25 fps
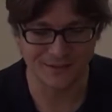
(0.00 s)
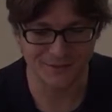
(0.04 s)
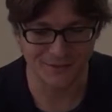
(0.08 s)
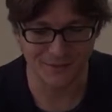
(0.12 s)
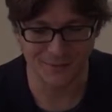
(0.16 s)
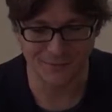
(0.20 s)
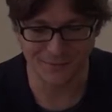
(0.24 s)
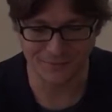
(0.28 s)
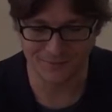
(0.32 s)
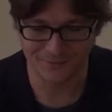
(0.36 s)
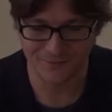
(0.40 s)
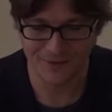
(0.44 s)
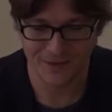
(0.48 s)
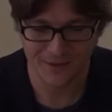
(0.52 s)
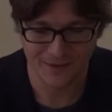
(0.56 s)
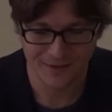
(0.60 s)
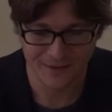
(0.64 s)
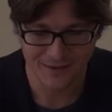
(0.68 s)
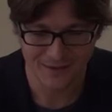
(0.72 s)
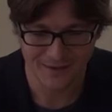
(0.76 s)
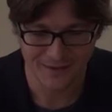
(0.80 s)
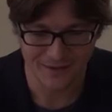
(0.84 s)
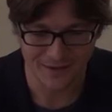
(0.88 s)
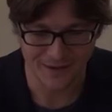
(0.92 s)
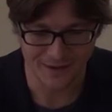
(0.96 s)
So
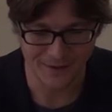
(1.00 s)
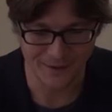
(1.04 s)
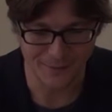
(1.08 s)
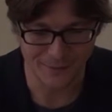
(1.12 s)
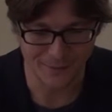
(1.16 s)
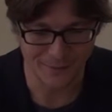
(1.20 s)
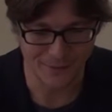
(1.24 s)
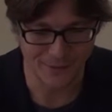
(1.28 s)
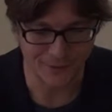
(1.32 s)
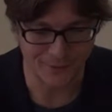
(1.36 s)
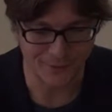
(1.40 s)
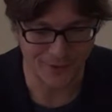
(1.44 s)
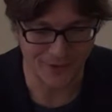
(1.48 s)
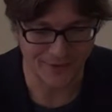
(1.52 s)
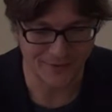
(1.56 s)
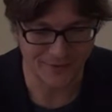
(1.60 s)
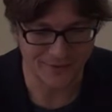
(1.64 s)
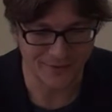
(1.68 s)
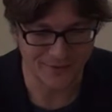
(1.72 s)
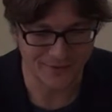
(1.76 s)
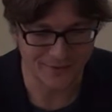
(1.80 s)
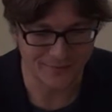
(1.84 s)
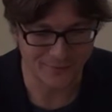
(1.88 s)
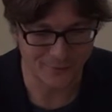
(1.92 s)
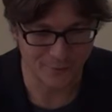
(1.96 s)
I will run
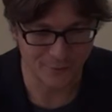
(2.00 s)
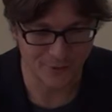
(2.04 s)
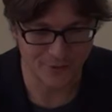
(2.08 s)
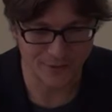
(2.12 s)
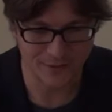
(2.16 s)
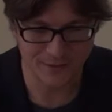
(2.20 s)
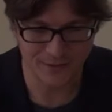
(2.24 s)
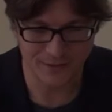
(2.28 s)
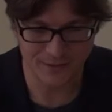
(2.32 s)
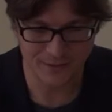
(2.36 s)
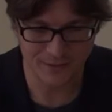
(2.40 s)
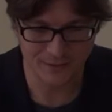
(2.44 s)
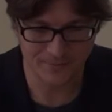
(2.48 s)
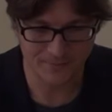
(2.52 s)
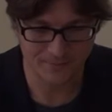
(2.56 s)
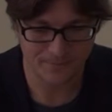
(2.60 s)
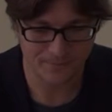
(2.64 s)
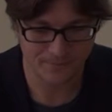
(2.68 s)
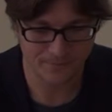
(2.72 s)
this first,